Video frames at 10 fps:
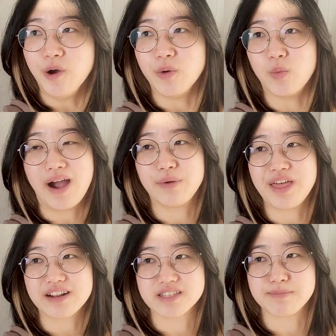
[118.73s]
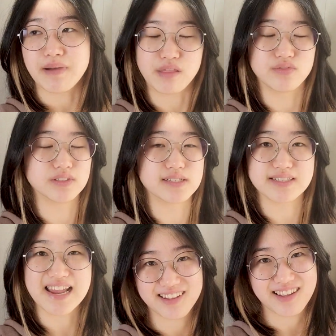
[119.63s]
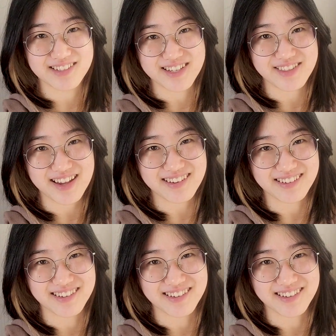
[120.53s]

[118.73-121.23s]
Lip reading: wow, that is a mouthful to say. I'll see you there.